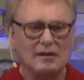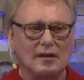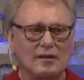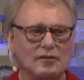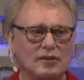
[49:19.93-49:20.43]

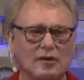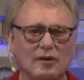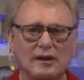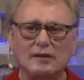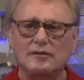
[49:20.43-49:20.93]

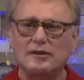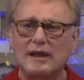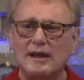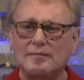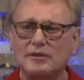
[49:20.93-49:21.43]
Sorry,
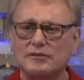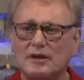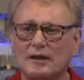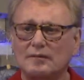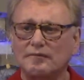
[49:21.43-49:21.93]
today I'm just
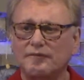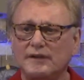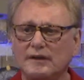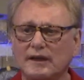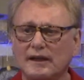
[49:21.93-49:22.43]
not
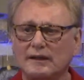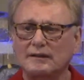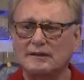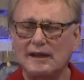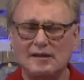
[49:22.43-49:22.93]
feeling like
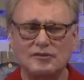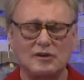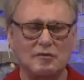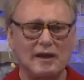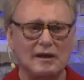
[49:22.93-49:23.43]
dancing
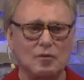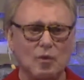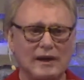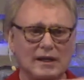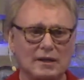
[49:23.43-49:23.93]
around and
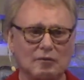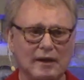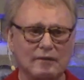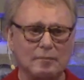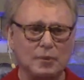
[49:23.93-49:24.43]
wading
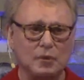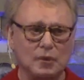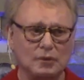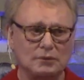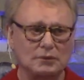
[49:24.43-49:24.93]
around the
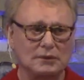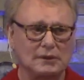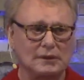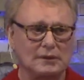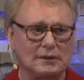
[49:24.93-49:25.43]
pool.
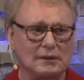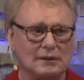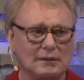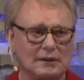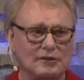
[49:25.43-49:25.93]

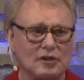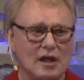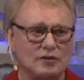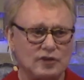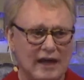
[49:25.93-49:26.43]
Let's
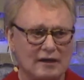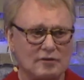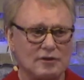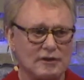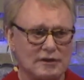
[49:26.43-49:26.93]
launch out
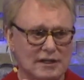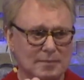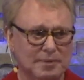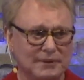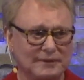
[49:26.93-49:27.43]
into the
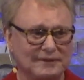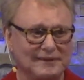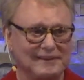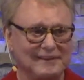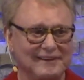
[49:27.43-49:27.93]
deep.
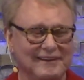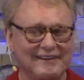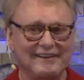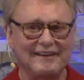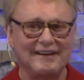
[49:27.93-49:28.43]

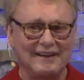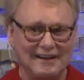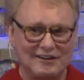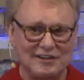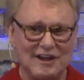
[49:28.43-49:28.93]

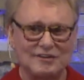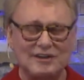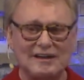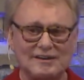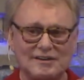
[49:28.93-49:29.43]
Let's launch
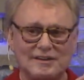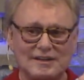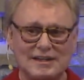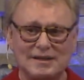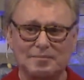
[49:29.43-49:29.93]
out into the
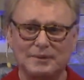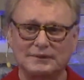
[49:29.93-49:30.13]
deep.